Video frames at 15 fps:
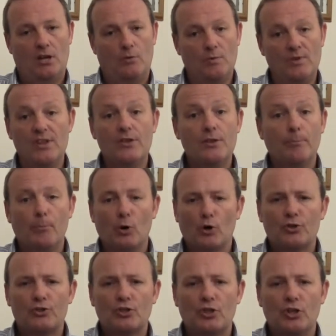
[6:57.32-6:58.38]
within the
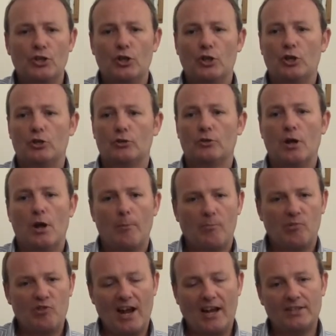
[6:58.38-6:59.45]
book so that you can
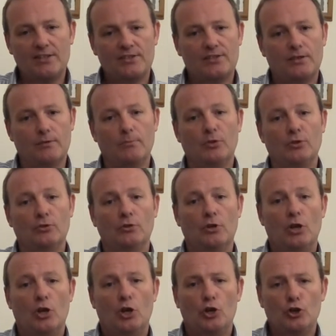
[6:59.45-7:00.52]
practice them
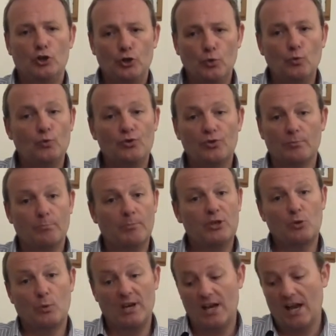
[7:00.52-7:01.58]
and use them
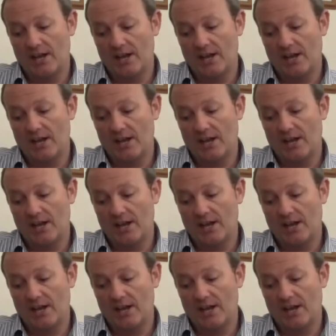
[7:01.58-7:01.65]
between